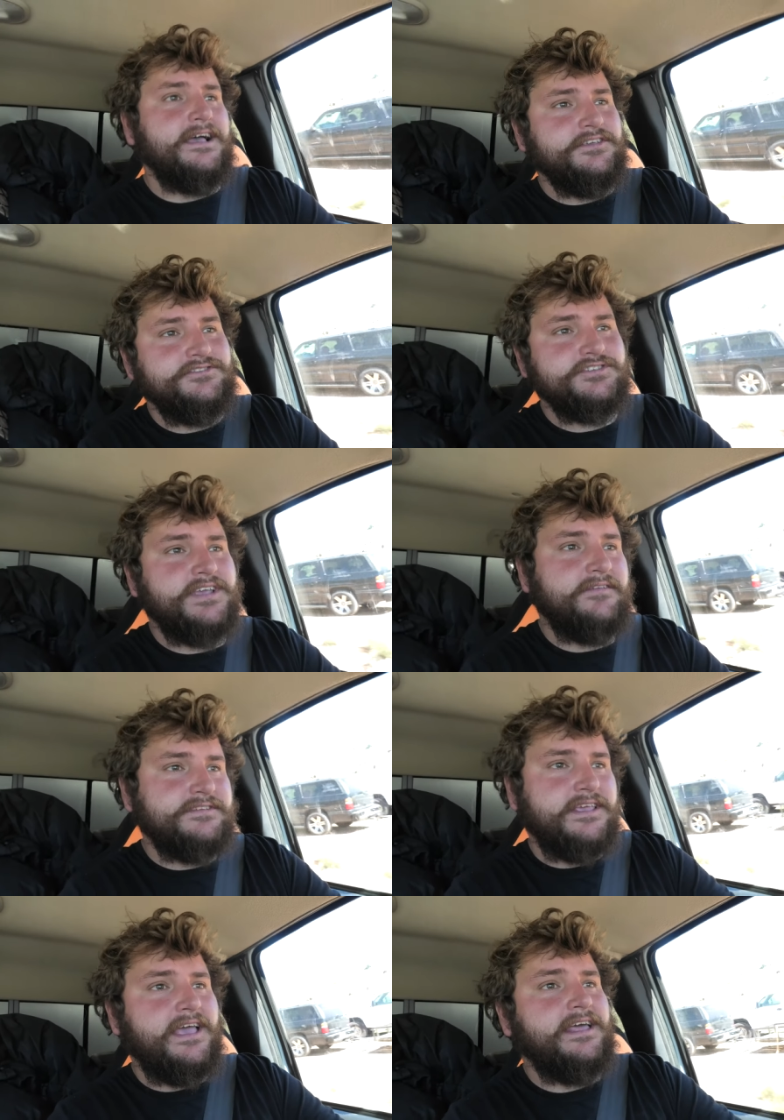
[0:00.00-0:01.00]
You just have
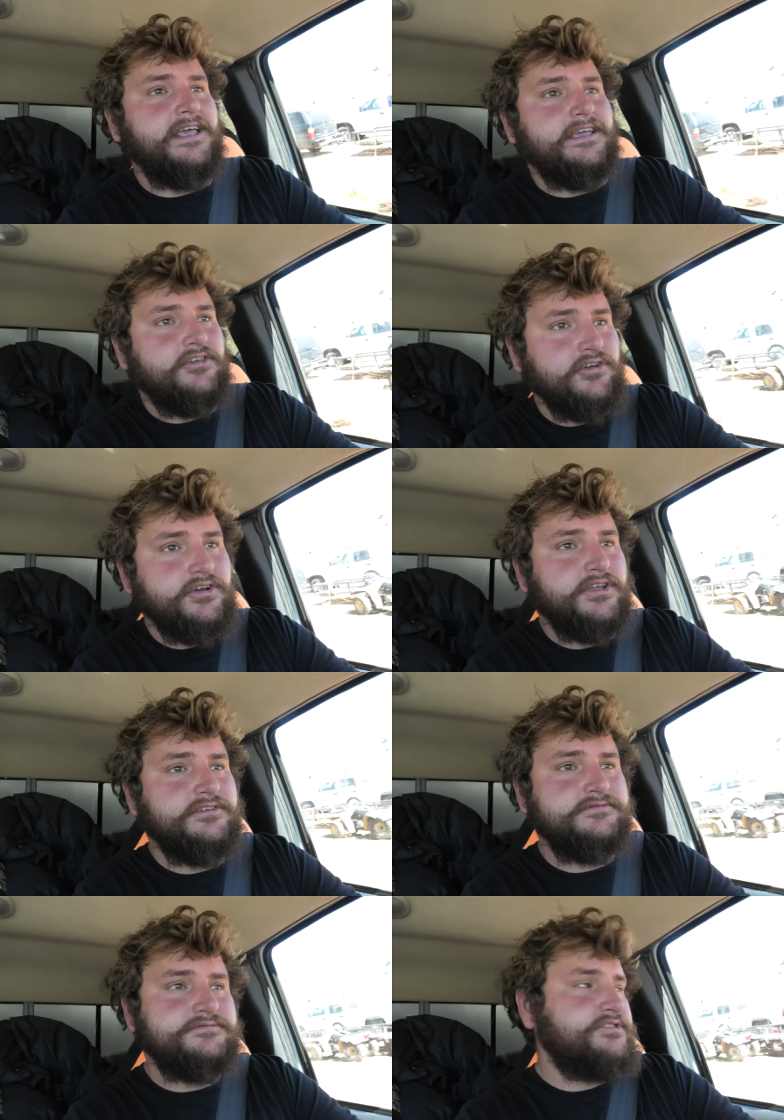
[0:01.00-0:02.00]
to get a good
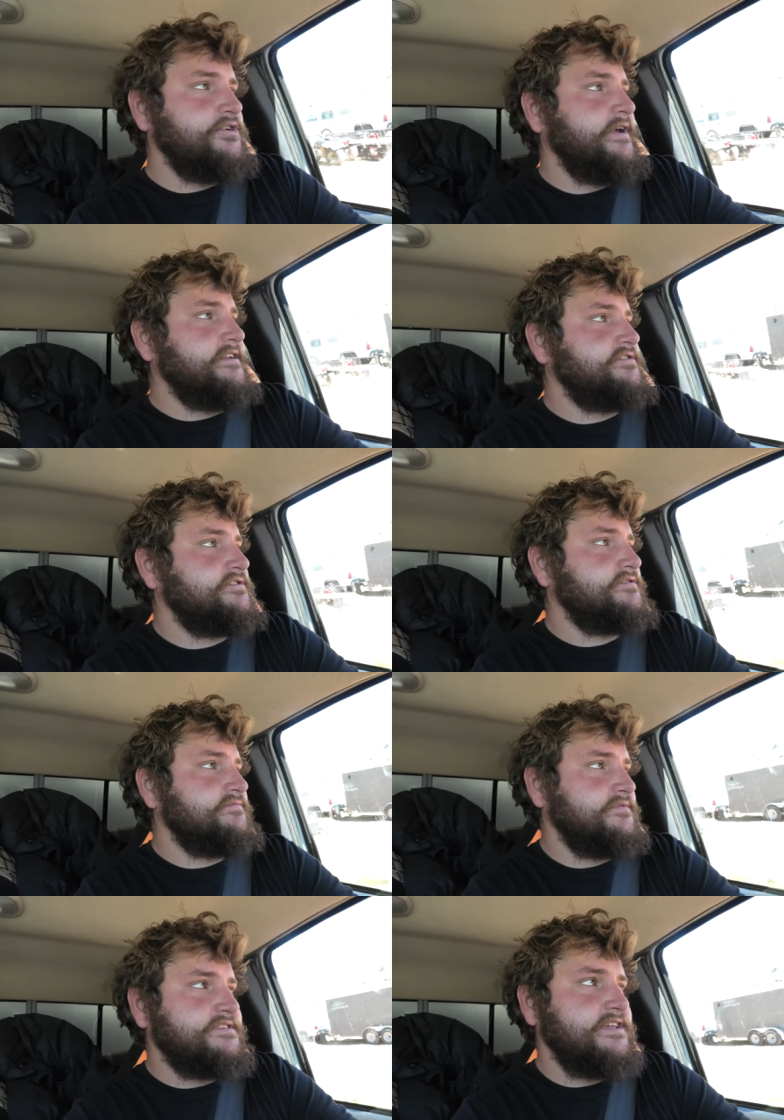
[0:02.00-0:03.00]
2-inch
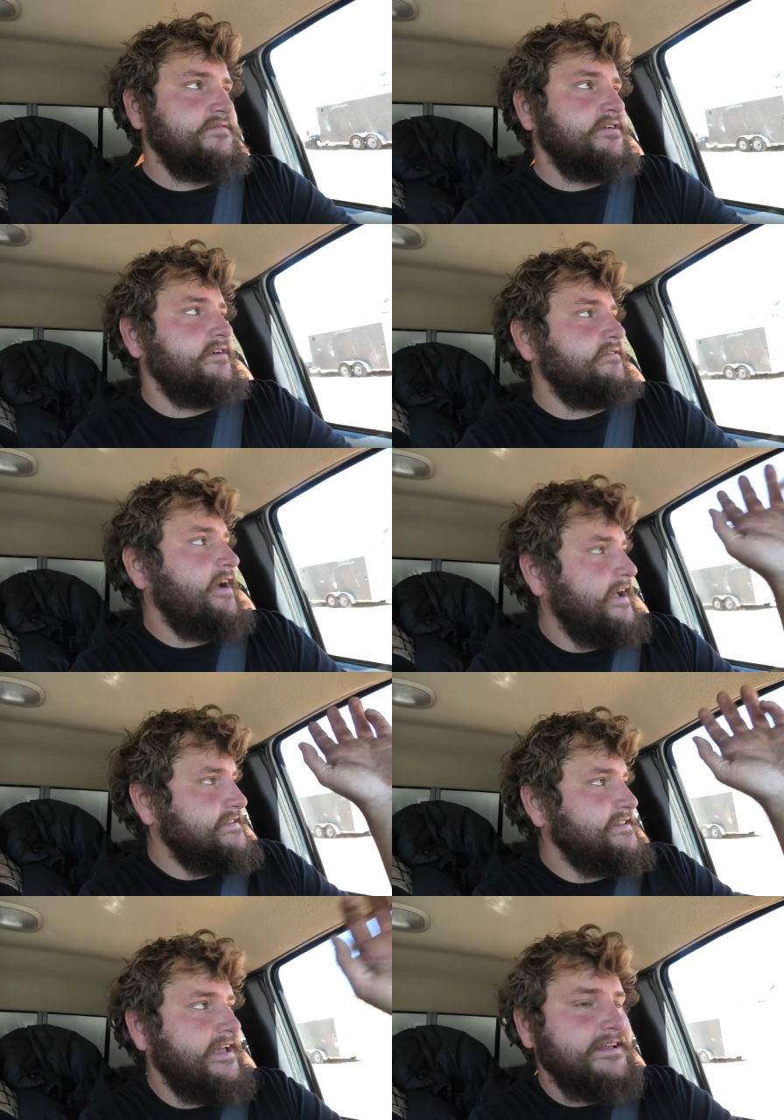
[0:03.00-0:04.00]
receiver and
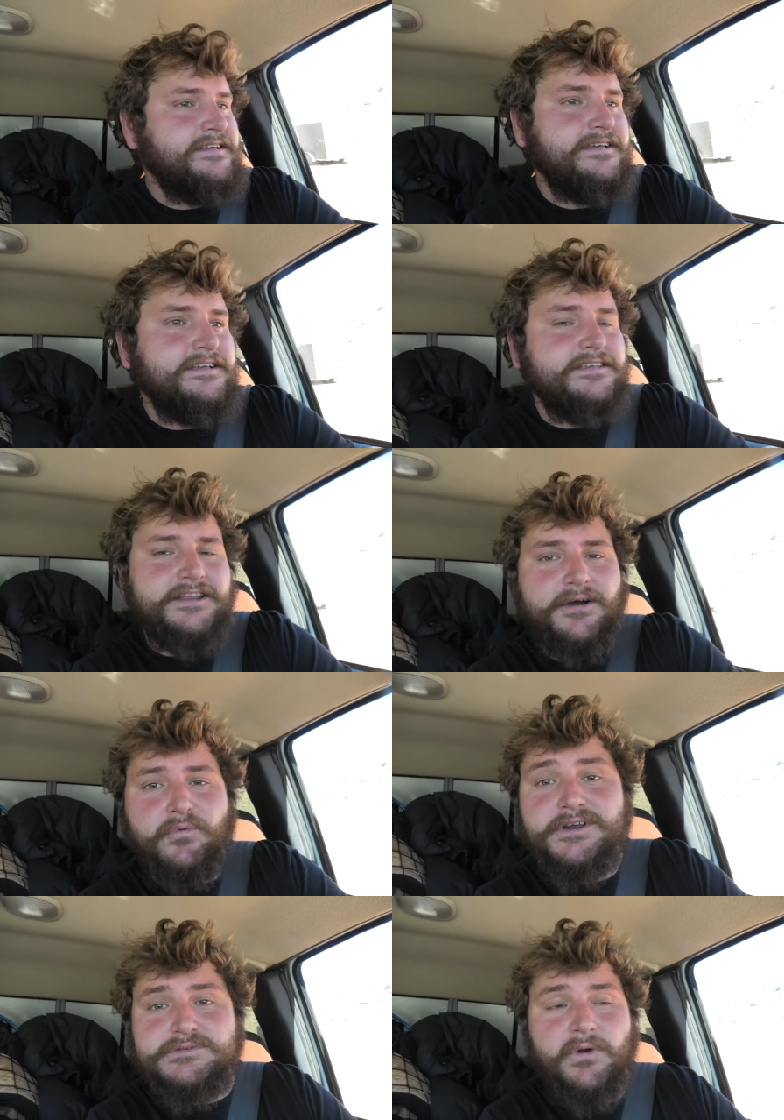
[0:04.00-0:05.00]
rise that, you know,
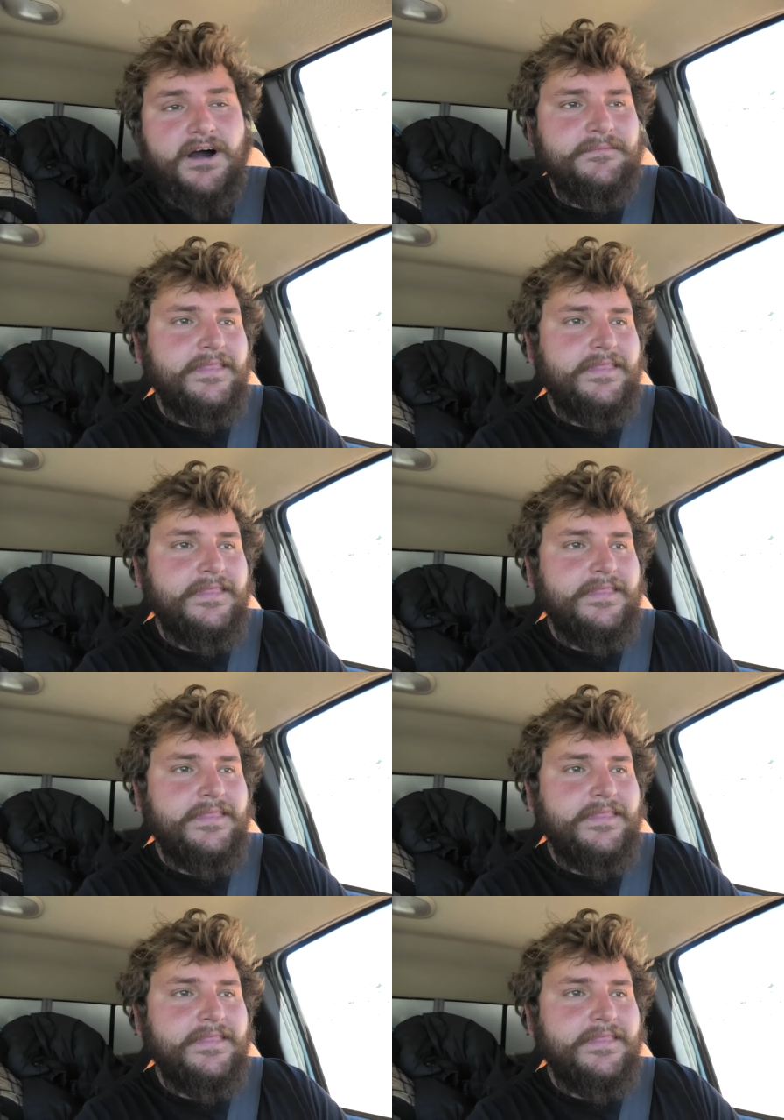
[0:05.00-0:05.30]
works well.